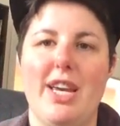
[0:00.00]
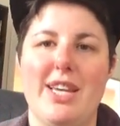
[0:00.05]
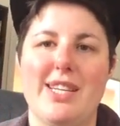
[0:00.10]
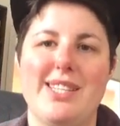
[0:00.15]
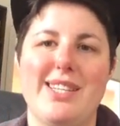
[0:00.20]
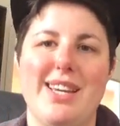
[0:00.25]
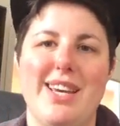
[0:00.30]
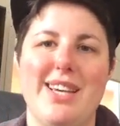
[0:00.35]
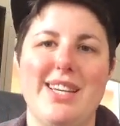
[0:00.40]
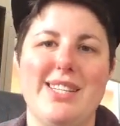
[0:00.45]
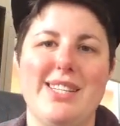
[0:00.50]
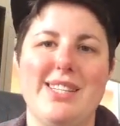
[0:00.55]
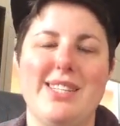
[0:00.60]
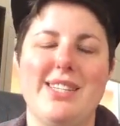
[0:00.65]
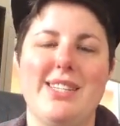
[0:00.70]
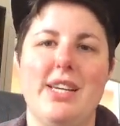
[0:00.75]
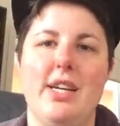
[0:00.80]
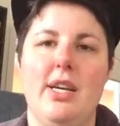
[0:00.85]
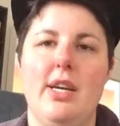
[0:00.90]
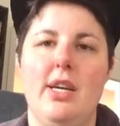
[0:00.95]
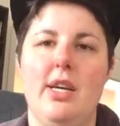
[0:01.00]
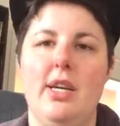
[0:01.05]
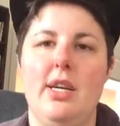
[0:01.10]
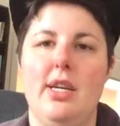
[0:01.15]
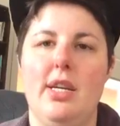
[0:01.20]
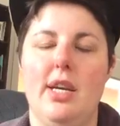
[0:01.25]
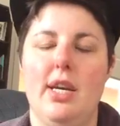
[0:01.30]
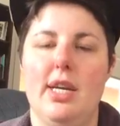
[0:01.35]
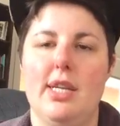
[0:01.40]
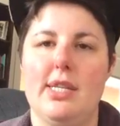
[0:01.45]
Fess.
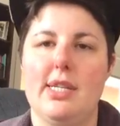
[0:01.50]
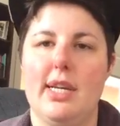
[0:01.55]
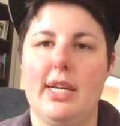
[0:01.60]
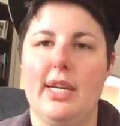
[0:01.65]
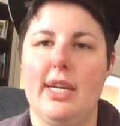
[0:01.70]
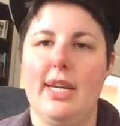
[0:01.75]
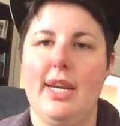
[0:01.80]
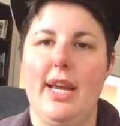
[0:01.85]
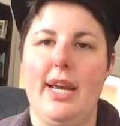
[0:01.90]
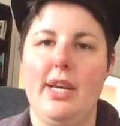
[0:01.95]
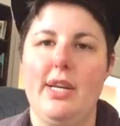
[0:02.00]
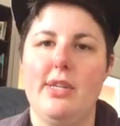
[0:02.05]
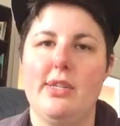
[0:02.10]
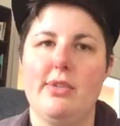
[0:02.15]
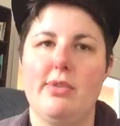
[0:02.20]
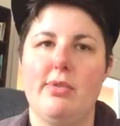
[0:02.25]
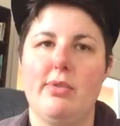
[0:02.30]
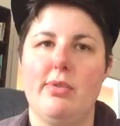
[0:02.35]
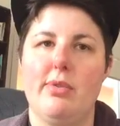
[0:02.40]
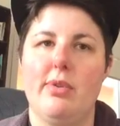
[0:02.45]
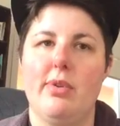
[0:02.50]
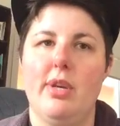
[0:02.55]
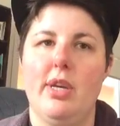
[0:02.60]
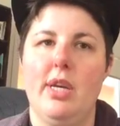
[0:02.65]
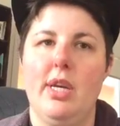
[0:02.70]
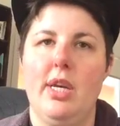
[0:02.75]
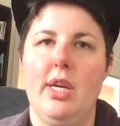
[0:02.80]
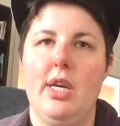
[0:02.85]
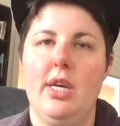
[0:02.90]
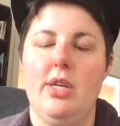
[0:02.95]
It's like a nasal
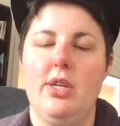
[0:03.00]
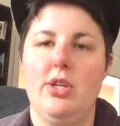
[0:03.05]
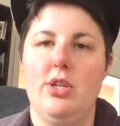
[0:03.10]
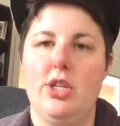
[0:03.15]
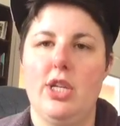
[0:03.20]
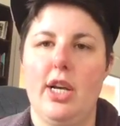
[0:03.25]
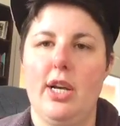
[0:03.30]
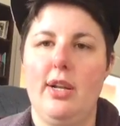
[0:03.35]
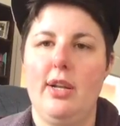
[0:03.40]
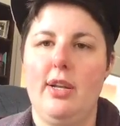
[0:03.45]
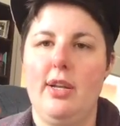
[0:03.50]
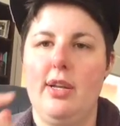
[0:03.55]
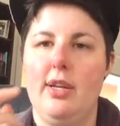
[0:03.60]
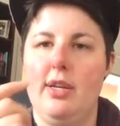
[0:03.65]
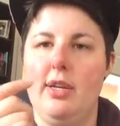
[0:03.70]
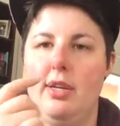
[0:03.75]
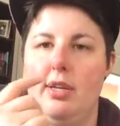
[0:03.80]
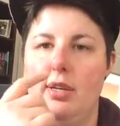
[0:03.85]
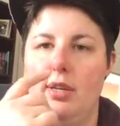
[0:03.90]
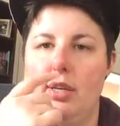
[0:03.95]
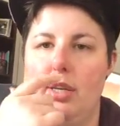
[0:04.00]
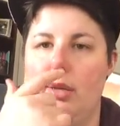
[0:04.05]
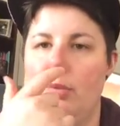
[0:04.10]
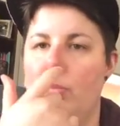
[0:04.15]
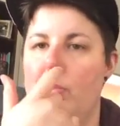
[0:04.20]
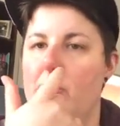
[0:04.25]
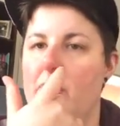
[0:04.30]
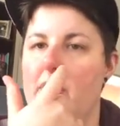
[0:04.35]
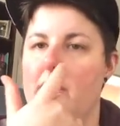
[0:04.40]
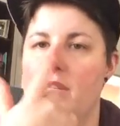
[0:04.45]
gel you can
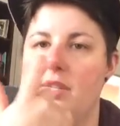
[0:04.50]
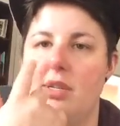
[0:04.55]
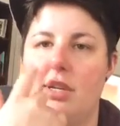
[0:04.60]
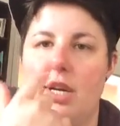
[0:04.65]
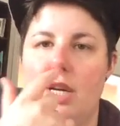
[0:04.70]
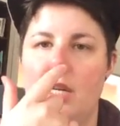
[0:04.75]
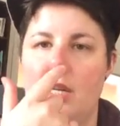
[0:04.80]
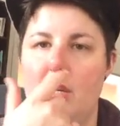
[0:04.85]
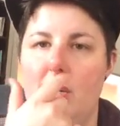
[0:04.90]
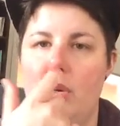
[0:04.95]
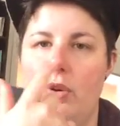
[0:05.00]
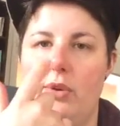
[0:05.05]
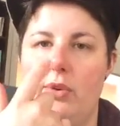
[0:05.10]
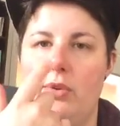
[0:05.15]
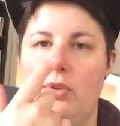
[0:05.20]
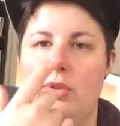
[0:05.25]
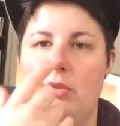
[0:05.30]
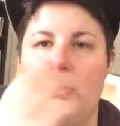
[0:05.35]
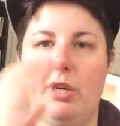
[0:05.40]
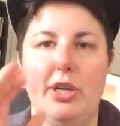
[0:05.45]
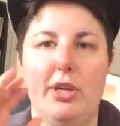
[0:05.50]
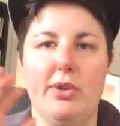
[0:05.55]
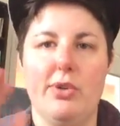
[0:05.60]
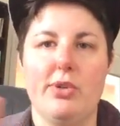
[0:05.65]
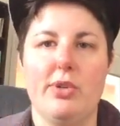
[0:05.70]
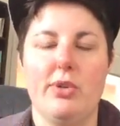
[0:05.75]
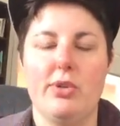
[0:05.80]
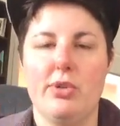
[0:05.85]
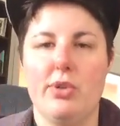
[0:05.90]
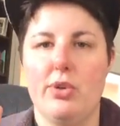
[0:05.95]
put inside your nose. My nose
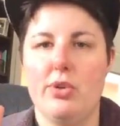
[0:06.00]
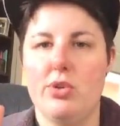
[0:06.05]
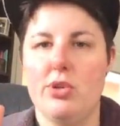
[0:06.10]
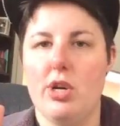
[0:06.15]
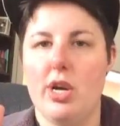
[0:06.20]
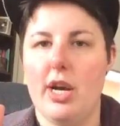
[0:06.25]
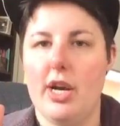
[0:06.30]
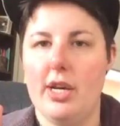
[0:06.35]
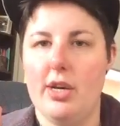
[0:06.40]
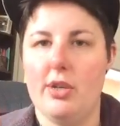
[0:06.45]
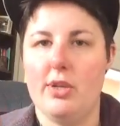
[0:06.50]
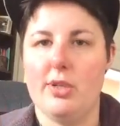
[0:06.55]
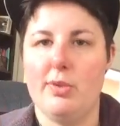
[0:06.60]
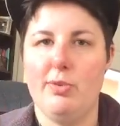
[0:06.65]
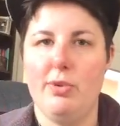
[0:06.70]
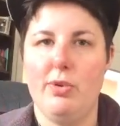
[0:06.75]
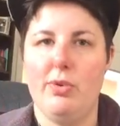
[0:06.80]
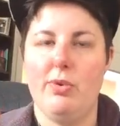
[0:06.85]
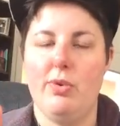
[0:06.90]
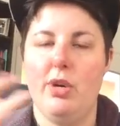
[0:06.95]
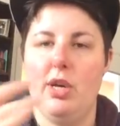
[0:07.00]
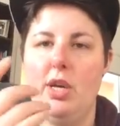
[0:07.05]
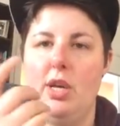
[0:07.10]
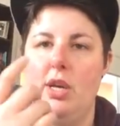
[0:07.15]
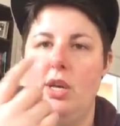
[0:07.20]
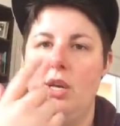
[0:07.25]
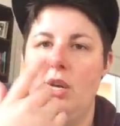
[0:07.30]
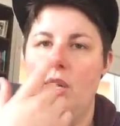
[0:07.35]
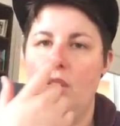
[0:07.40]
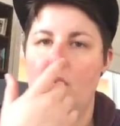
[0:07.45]
got so dry in hospital,
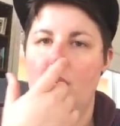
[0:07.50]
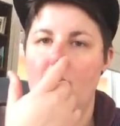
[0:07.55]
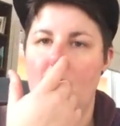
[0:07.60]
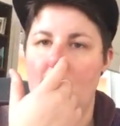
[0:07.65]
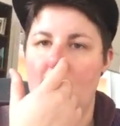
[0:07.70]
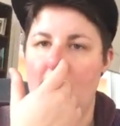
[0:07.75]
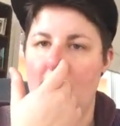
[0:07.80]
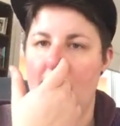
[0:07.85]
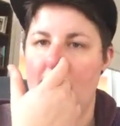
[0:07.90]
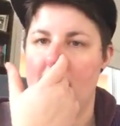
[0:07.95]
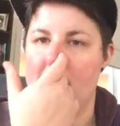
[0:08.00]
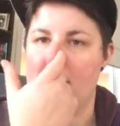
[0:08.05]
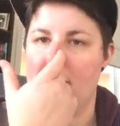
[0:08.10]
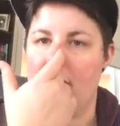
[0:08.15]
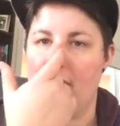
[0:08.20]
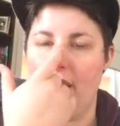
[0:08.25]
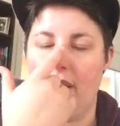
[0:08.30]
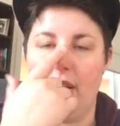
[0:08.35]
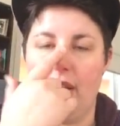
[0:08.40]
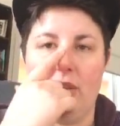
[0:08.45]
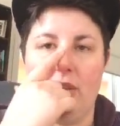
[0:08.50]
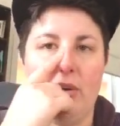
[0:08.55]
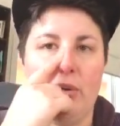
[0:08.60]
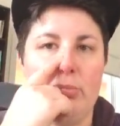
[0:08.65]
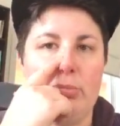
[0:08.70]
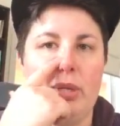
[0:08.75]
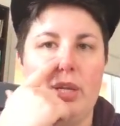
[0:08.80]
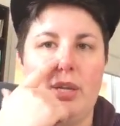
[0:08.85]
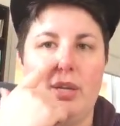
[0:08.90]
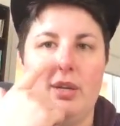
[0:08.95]
I started getting a lot of
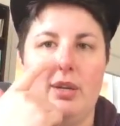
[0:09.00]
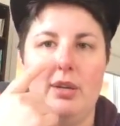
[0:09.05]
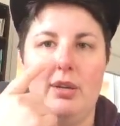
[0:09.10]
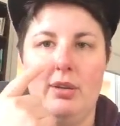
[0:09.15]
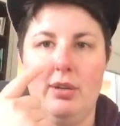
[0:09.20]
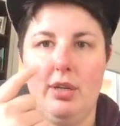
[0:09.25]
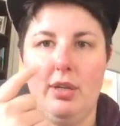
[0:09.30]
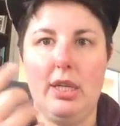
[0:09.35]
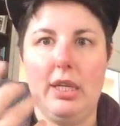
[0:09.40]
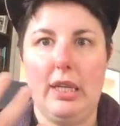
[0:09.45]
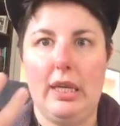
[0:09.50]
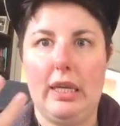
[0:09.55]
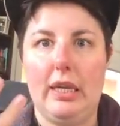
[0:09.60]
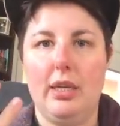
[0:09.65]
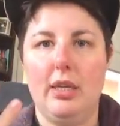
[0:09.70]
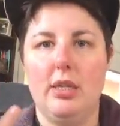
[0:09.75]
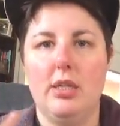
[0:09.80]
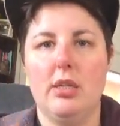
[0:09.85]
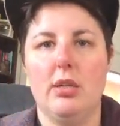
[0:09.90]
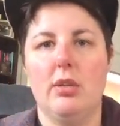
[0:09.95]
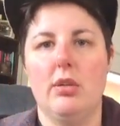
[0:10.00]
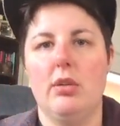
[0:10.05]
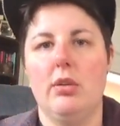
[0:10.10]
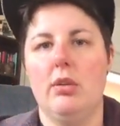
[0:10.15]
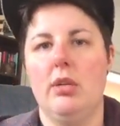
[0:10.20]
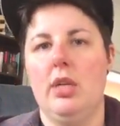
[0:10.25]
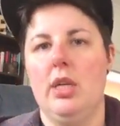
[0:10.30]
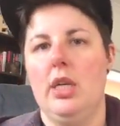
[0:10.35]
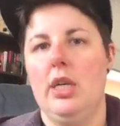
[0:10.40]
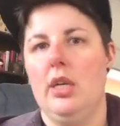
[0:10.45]
blood in there. So
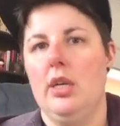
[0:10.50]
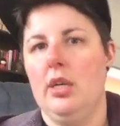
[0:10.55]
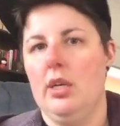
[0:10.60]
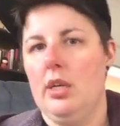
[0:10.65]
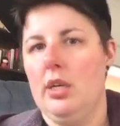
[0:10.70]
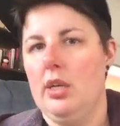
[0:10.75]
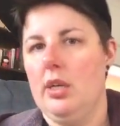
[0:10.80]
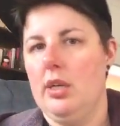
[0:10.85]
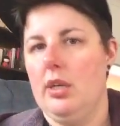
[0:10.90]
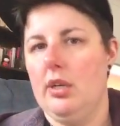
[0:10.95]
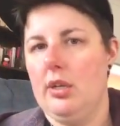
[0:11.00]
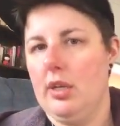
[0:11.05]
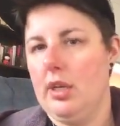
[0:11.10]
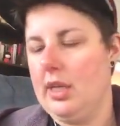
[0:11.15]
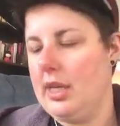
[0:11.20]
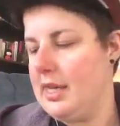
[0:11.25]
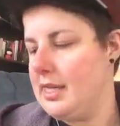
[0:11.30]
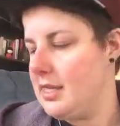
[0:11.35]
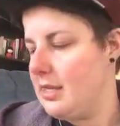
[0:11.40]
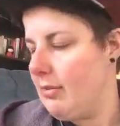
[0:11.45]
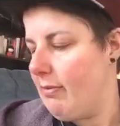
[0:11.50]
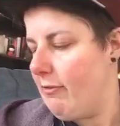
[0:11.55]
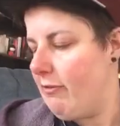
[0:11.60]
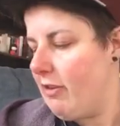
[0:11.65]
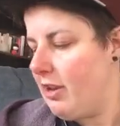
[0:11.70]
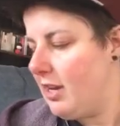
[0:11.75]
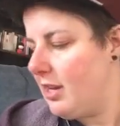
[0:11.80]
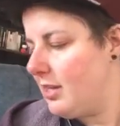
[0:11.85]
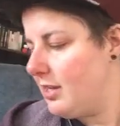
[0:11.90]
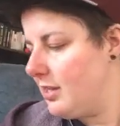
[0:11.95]
get some
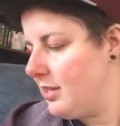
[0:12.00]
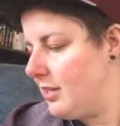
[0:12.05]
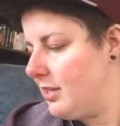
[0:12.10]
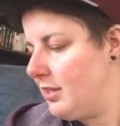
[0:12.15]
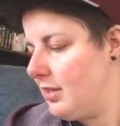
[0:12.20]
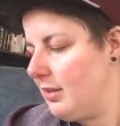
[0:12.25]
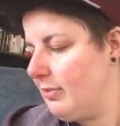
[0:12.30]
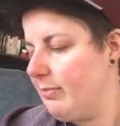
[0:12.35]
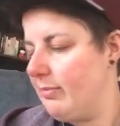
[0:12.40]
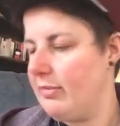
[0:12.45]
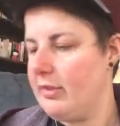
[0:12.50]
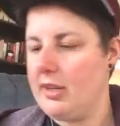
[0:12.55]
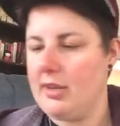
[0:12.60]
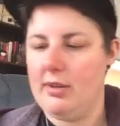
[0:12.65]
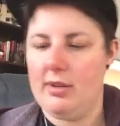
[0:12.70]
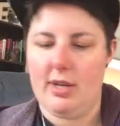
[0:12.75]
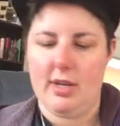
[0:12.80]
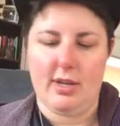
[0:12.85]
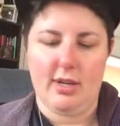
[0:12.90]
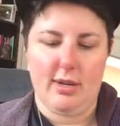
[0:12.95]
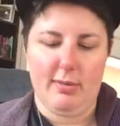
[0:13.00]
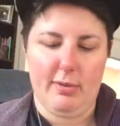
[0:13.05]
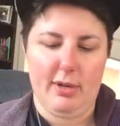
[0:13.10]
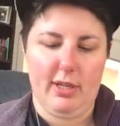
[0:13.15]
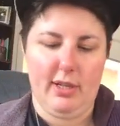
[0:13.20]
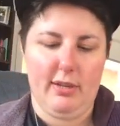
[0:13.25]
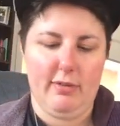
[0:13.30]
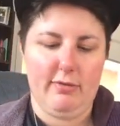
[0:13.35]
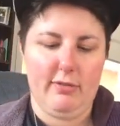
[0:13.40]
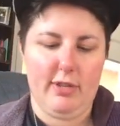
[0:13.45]
Fess. My
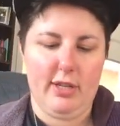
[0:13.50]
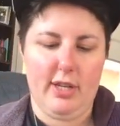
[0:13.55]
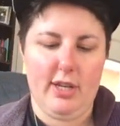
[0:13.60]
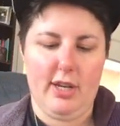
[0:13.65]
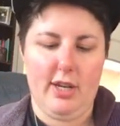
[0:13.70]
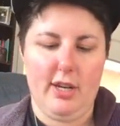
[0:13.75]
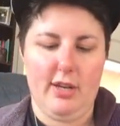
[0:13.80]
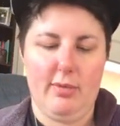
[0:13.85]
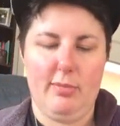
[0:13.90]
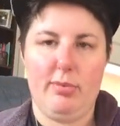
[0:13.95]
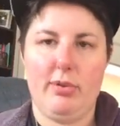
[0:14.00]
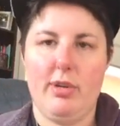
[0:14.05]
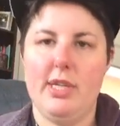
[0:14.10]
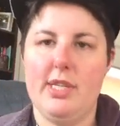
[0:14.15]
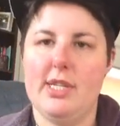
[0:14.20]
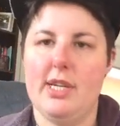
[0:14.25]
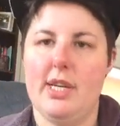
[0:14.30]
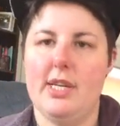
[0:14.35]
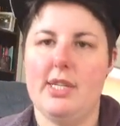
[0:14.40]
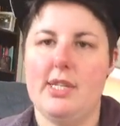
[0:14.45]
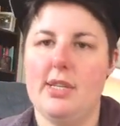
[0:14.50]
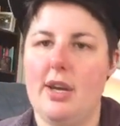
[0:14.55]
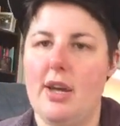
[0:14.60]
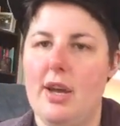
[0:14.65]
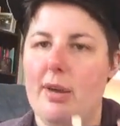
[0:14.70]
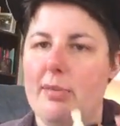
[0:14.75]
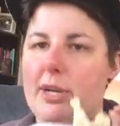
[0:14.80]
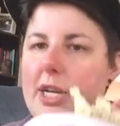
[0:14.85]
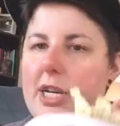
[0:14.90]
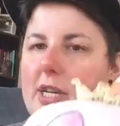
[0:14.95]
lovely princess
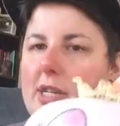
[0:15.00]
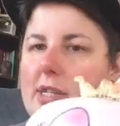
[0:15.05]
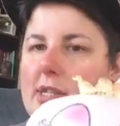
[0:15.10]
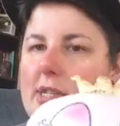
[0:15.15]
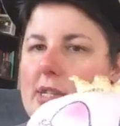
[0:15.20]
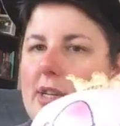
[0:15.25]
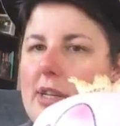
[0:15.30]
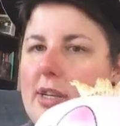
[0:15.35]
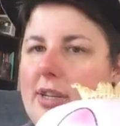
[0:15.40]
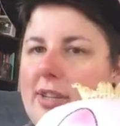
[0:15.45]
eye mask.